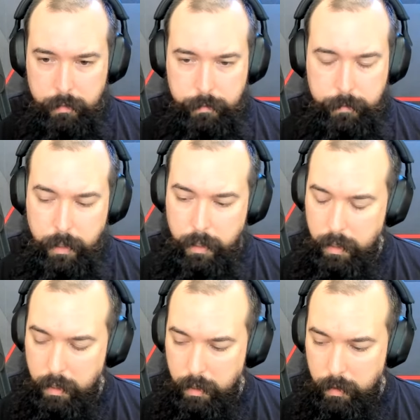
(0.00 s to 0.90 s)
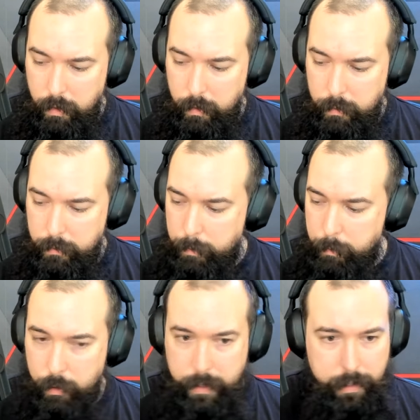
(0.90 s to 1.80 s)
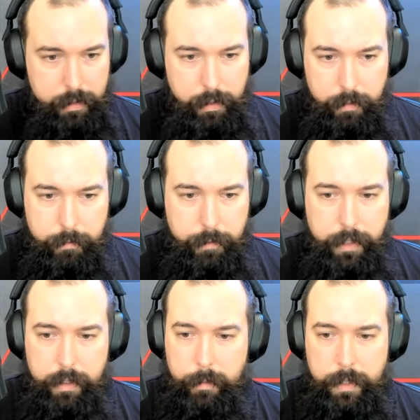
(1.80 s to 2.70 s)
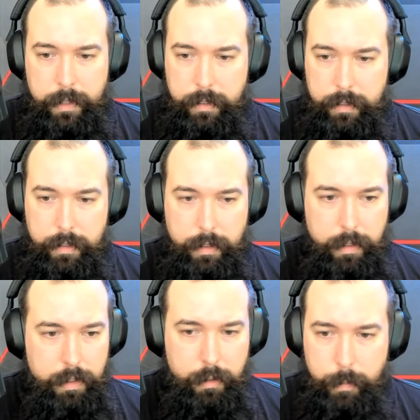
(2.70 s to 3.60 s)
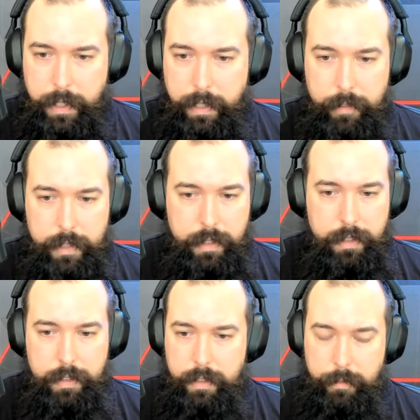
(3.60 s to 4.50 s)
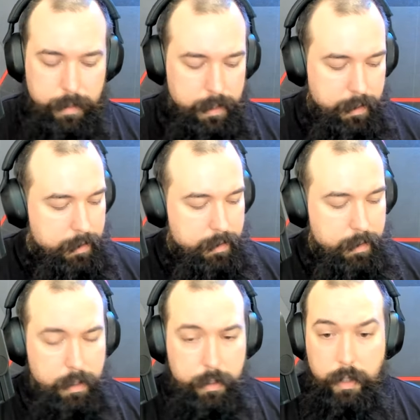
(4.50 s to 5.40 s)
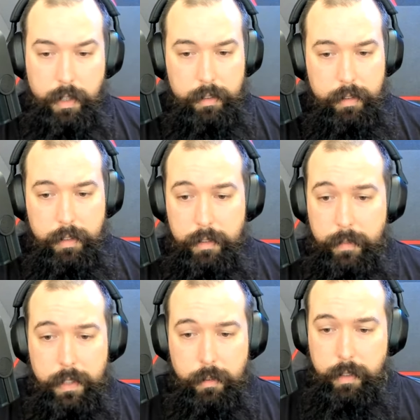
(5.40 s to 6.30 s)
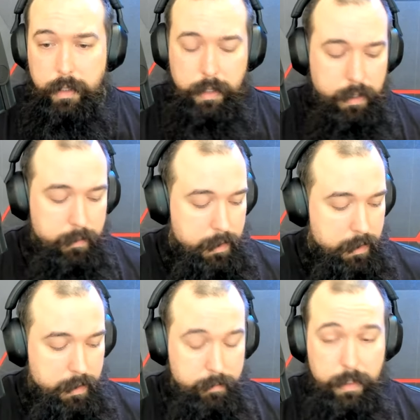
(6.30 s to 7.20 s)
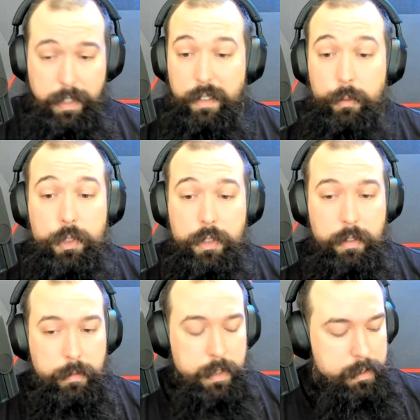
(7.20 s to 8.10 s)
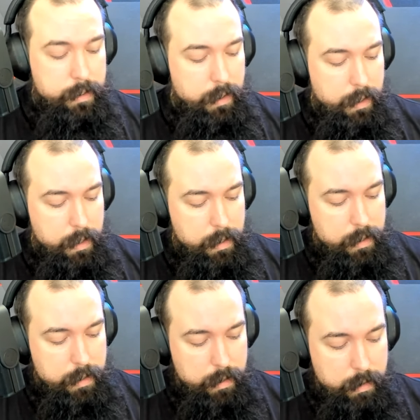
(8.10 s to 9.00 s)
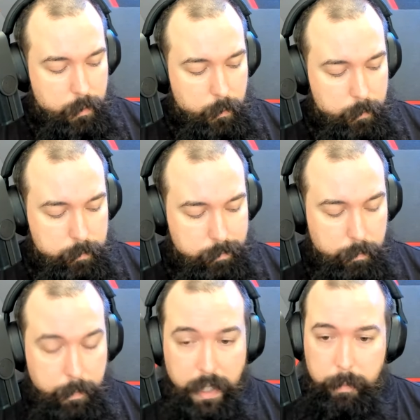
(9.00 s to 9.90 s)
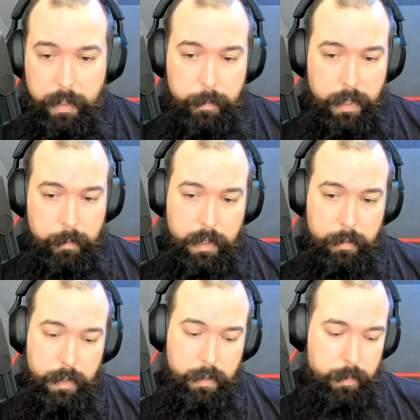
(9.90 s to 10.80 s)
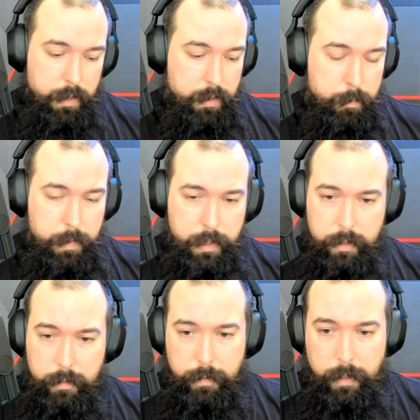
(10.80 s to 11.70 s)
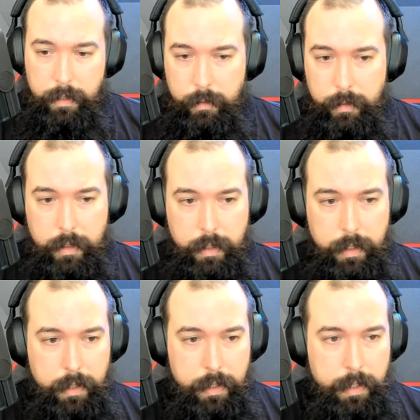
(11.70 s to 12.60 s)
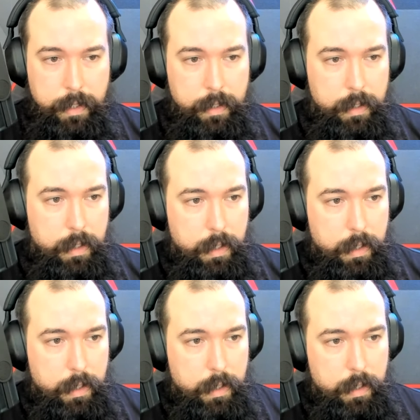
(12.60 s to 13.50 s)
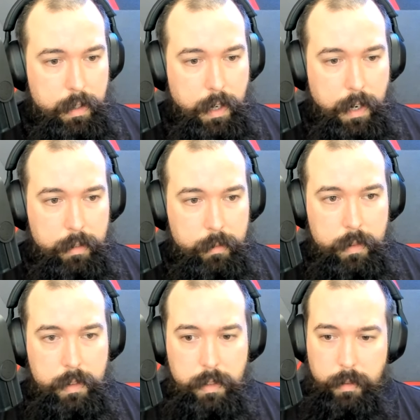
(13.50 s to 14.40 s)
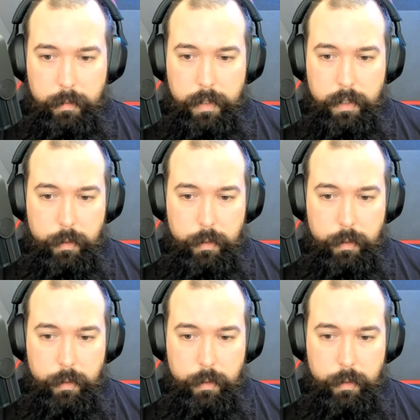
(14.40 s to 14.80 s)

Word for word: of of uh, protecting freedom and you know privacy and stuff like that. In other countries, we don't even have the illusion of that. So maybe, maybe, maybe the battlefield on the legal grounds of the